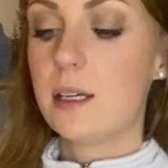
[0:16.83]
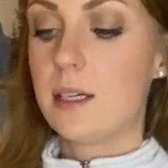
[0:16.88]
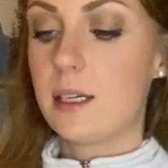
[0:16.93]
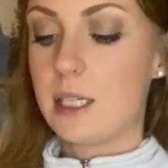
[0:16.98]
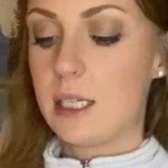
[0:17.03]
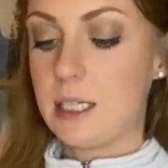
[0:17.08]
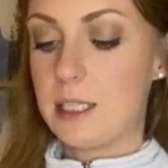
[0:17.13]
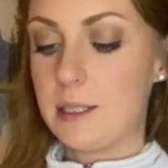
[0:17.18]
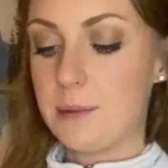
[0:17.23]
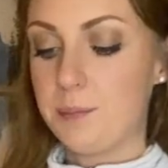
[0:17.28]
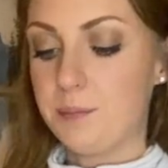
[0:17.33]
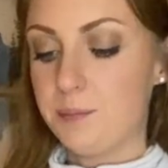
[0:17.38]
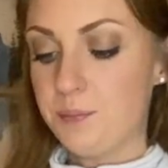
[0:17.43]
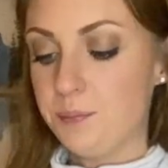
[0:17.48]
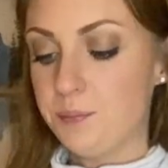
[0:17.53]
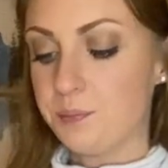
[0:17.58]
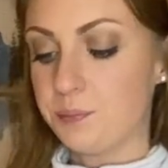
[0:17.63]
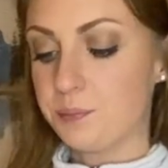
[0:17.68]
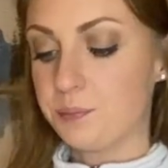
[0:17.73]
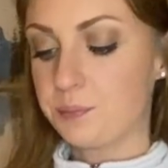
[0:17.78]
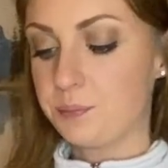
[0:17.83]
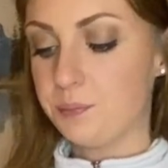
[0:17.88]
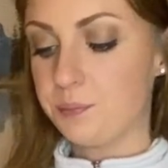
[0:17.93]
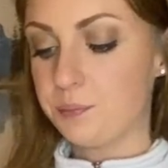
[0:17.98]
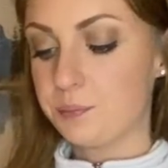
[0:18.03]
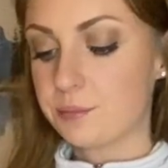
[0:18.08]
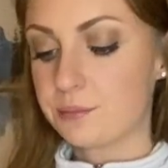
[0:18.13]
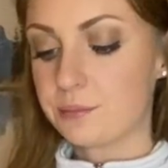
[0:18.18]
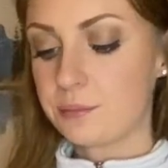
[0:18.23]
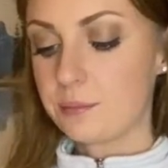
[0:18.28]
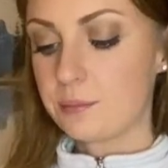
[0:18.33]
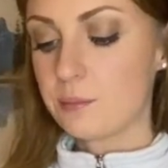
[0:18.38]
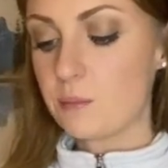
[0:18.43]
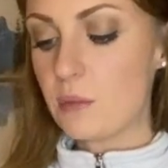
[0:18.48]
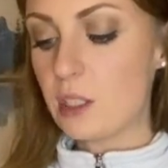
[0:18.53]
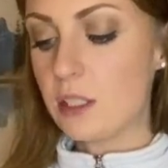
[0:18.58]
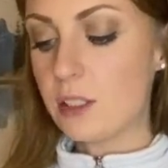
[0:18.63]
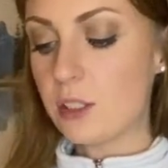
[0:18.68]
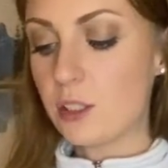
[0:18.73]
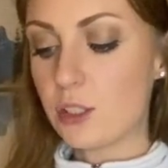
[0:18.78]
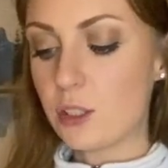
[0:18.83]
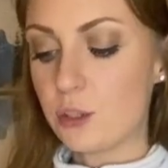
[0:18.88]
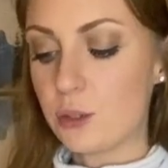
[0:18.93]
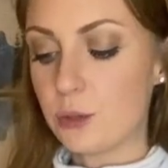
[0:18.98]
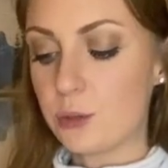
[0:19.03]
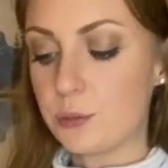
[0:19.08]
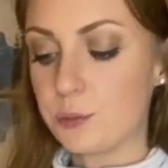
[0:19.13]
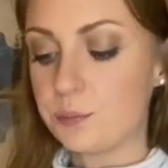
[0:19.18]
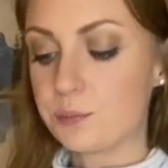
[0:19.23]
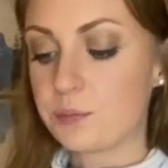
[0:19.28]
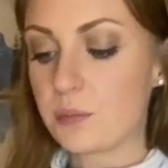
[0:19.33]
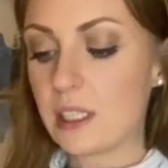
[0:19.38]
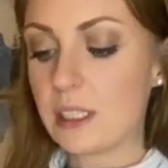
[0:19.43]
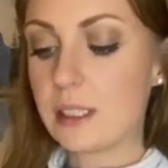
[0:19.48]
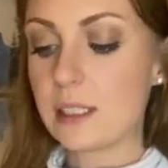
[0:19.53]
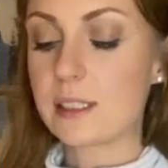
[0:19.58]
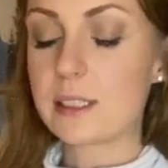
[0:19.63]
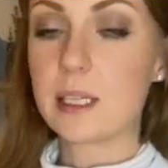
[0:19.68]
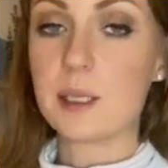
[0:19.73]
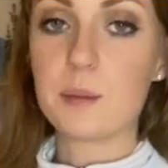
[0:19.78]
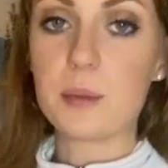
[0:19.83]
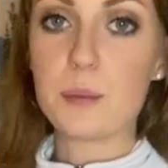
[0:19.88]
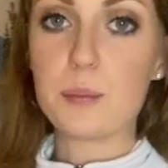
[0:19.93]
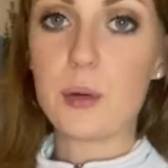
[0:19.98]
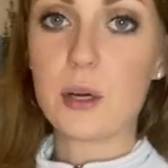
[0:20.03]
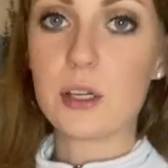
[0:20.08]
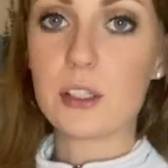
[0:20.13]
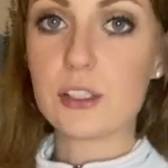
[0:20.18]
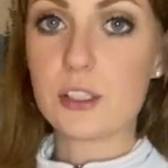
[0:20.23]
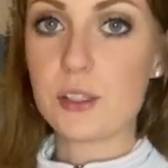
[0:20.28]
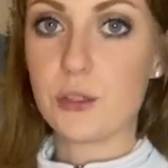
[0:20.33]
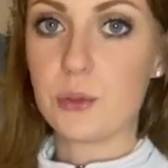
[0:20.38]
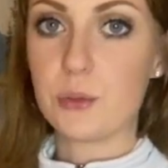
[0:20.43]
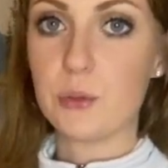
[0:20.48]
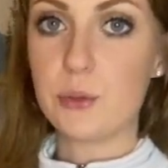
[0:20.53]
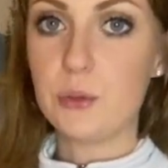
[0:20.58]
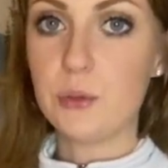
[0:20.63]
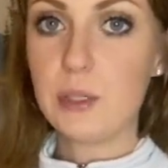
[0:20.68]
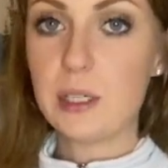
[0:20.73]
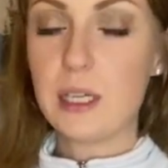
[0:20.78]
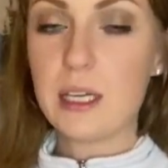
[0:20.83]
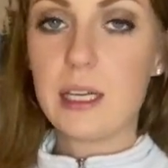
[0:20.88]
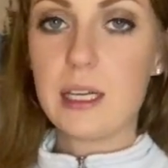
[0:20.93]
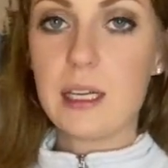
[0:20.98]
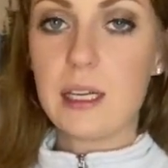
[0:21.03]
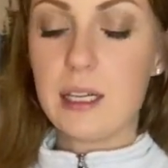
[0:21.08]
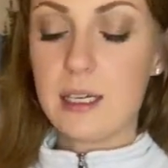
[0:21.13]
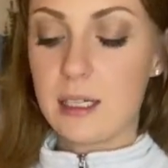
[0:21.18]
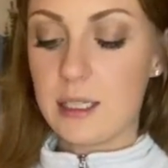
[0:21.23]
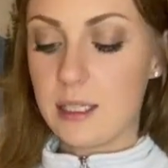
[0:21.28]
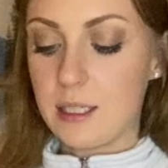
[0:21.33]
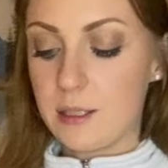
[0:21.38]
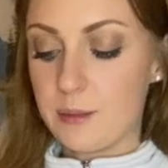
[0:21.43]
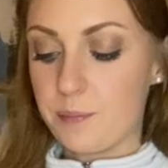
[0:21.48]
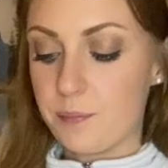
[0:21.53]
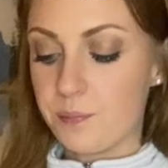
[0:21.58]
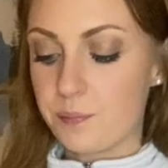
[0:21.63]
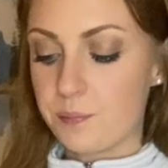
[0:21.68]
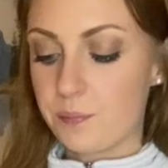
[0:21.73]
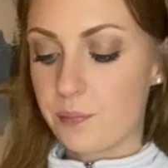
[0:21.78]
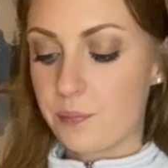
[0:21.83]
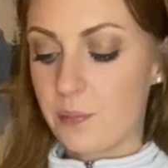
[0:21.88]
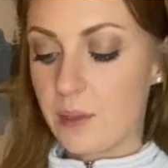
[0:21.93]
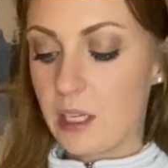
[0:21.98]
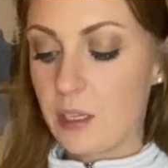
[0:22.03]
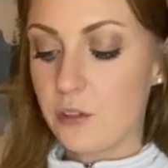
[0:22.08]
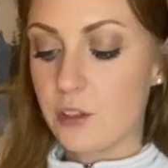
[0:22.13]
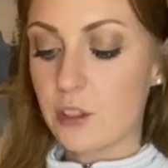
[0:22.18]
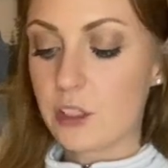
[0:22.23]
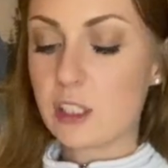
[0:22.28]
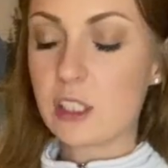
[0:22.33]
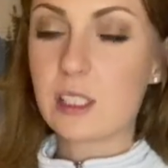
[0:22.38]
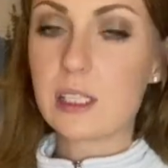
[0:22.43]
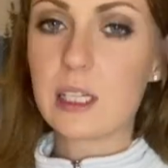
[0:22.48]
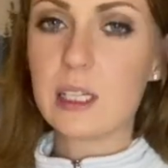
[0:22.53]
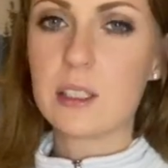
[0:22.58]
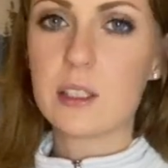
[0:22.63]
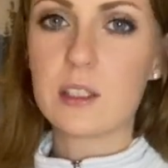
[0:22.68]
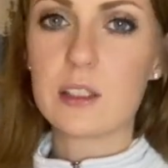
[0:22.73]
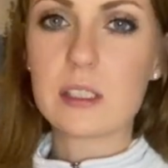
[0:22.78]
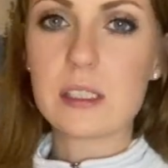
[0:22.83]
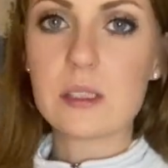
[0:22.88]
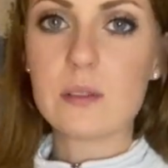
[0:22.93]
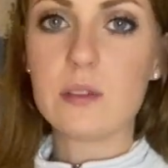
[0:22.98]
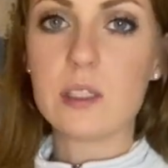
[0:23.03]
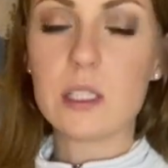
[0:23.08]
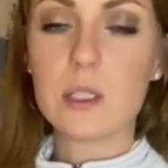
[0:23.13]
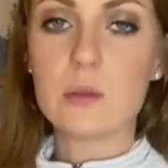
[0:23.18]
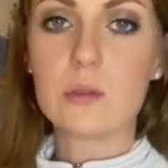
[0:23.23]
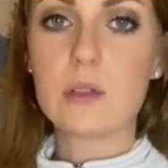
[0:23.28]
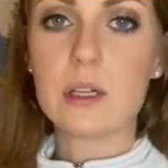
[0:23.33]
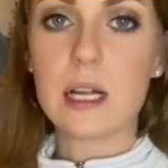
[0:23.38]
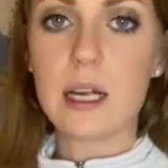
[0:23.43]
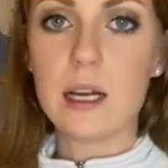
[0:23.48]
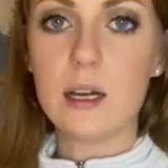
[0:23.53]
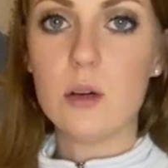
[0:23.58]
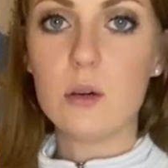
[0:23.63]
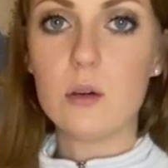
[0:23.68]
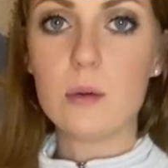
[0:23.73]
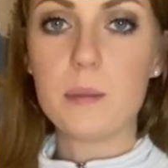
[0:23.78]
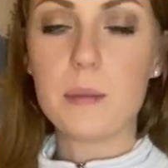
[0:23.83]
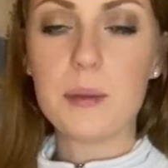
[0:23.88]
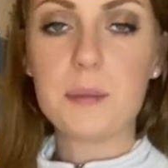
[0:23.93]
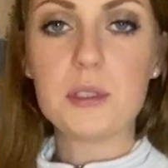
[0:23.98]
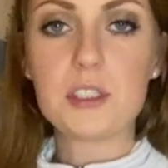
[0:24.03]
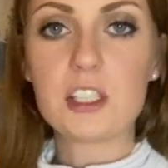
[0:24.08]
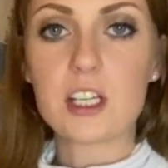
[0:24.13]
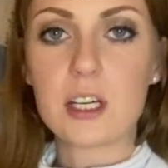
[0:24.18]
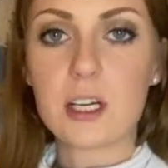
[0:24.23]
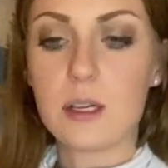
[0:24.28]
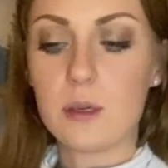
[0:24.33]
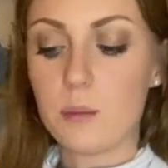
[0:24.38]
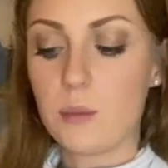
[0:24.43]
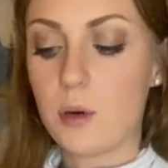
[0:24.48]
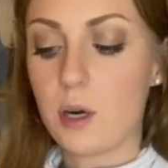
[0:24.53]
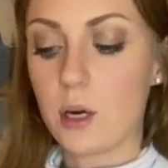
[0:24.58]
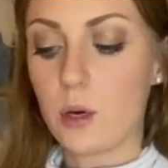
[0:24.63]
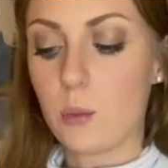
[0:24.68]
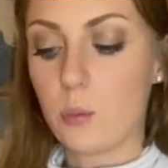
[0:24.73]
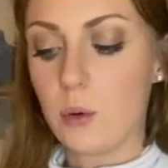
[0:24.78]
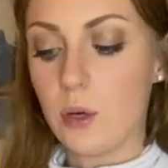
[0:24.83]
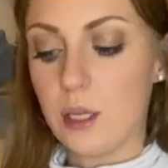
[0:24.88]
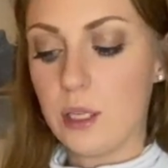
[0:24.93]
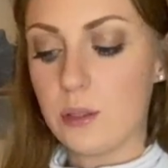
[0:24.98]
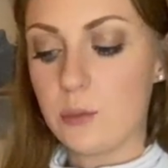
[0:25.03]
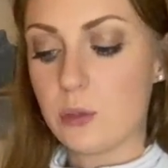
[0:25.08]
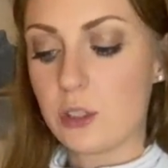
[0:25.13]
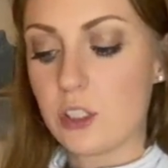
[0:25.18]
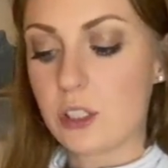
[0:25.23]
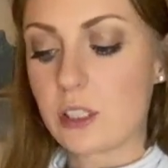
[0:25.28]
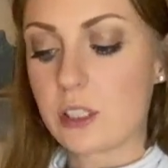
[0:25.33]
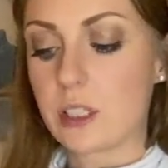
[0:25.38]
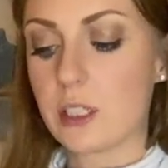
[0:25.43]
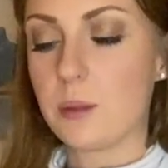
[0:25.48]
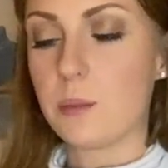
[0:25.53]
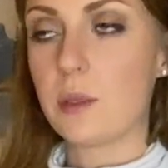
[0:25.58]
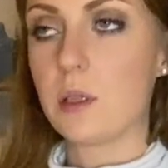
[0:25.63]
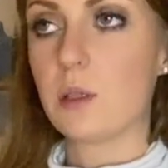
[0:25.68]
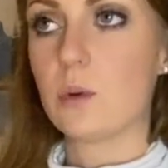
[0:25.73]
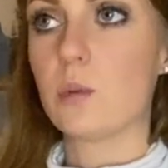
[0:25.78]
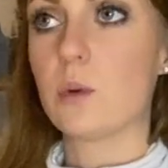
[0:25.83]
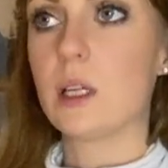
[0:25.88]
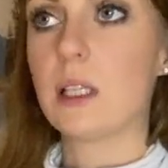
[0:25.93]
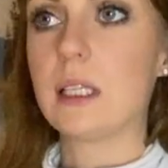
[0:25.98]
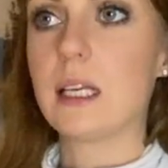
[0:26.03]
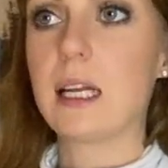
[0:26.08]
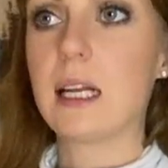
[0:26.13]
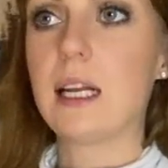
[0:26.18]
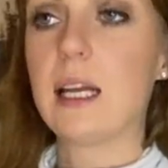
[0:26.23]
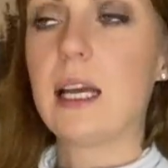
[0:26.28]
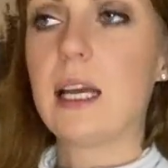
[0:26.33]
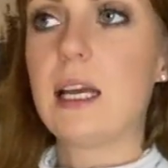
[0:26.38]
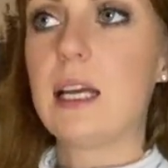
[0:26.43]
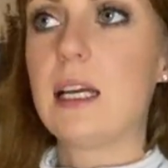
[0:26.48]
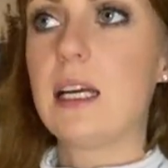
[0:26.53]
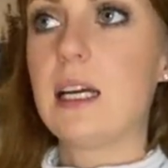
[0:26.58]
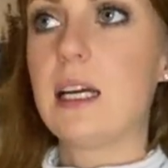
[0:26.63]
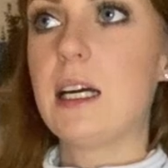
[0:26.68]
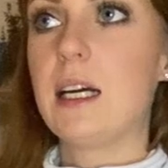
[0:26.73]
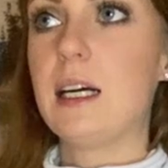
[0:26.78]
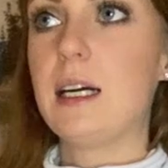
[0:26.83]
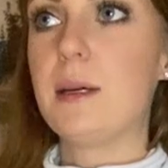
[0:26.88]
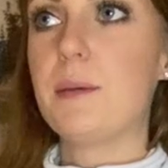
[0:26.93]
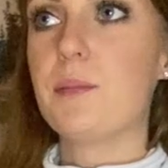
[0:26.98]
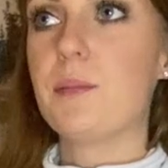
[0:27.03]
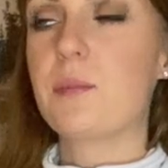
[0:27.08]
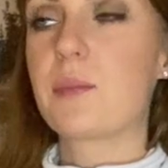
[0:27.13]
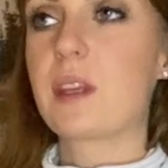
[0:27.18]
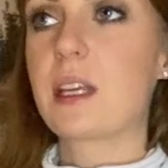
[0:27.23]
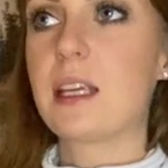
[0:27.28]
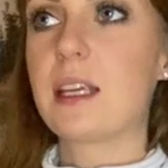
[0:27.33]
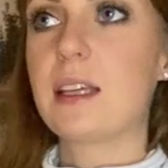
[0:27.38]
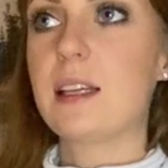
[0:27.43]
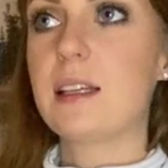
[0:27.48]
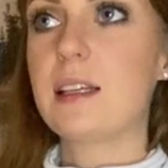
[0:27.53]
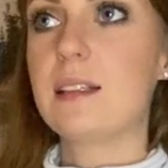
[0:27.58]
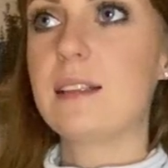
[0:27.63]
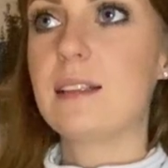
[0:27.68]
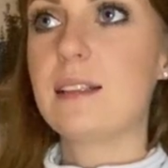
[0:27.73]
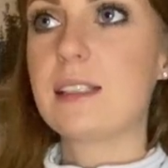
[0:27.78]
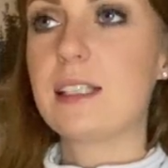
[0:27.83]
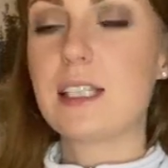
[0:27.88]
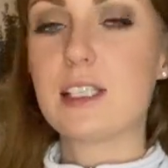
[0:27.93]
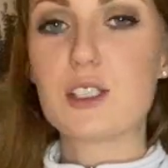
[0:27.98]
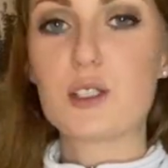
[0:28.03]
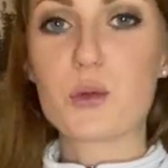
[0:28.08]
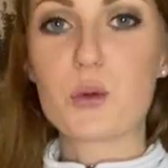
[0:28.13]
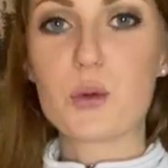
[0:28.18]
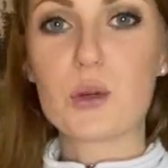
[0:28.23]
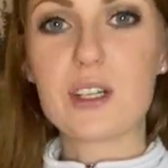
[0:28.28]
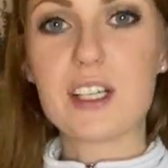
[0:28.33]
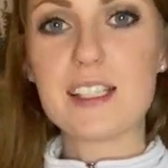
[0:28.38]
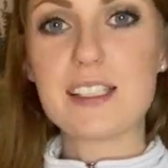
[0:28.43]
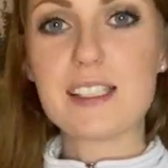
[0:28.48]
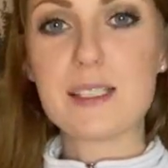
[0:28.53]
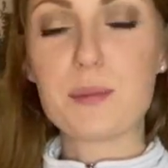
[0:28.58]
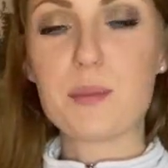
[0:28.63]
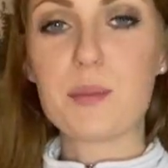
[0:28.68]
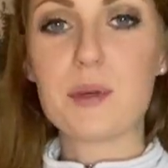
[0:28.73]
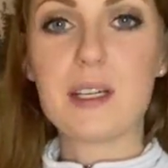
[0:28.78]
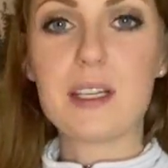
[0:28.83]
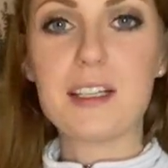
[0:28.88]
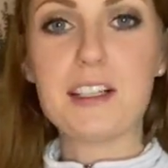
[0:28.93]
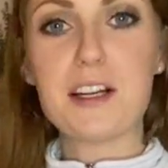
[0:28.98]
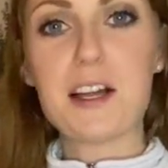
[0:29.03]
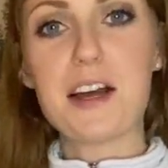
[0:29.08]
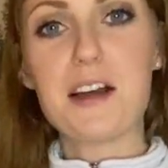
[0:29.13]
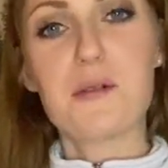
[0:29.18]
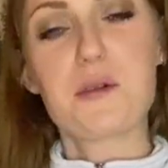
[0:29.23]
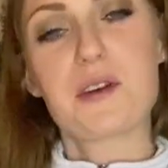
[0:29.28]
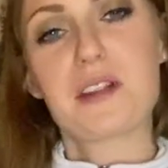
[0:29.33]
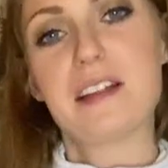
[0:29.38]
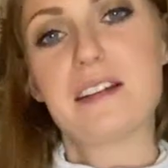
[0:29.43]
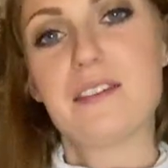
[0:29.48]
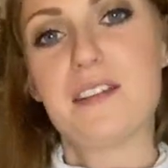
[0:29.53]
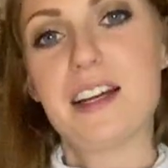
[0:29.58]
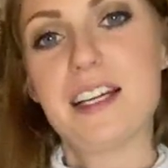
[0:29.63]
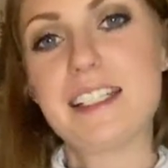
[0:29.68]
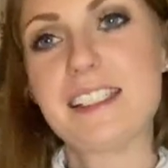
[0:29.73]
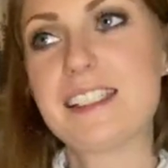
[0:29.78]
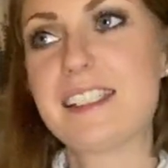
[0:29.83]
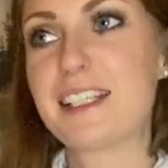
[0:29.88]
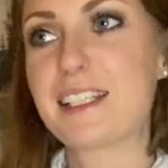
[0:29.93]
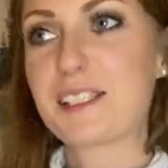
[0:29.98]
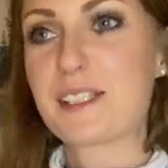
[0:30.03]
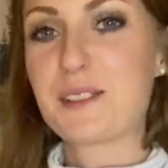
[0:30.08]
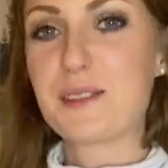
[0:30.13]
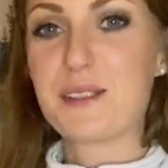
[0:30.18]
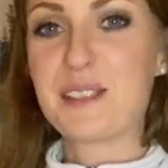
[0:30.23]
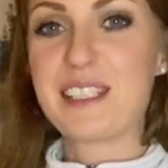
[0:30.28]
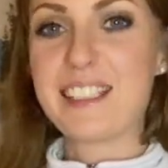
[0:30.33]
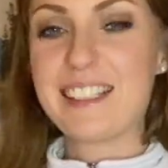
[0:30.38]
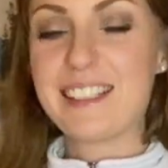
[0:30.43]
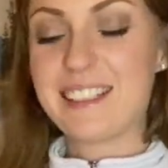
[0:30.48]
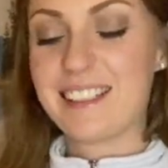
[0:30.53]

Um, so this is going to be part two. Um, if you're just getting on this video now, maybe check out part one, which is going to be the one that um, says Taurus, but not with advice next to it.